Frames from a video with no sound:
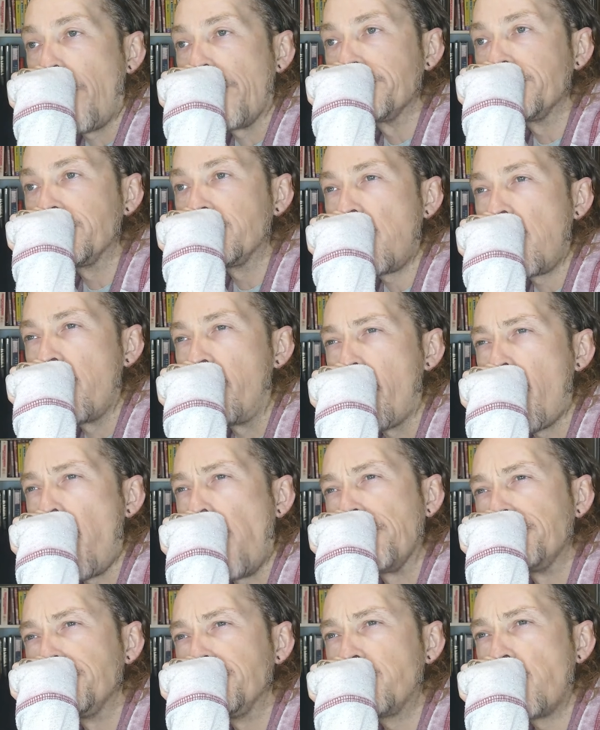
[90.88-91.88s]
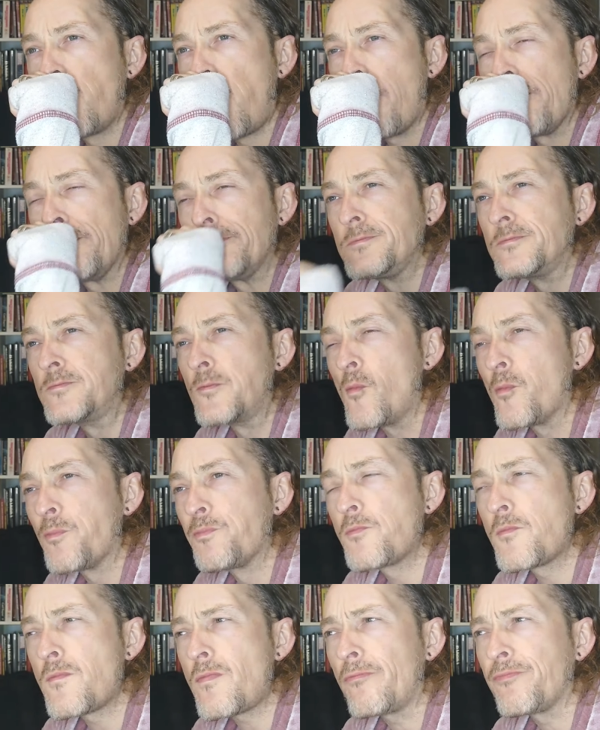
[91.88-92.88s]
Slightly hot doggy,
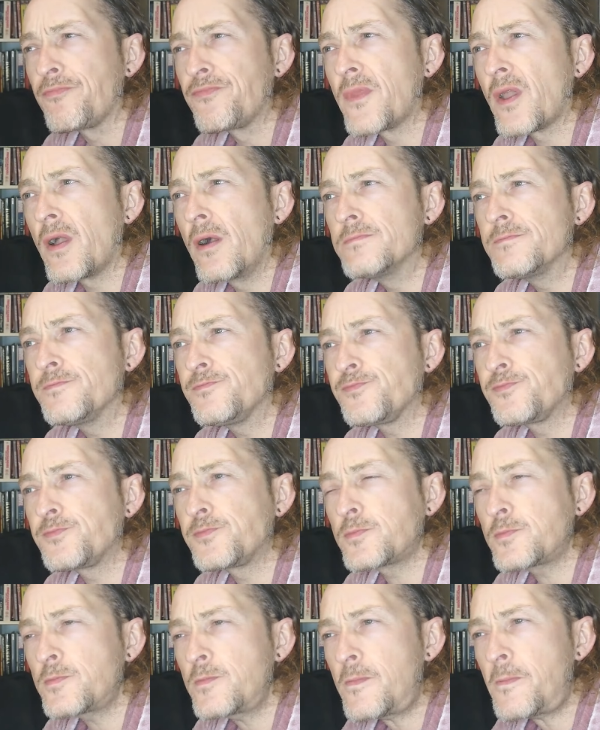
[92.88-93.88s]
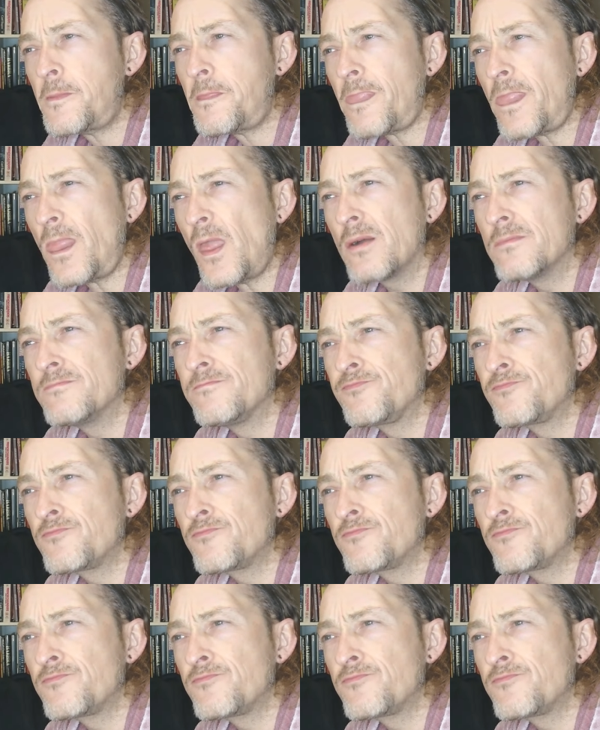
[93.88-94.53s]
actually, because the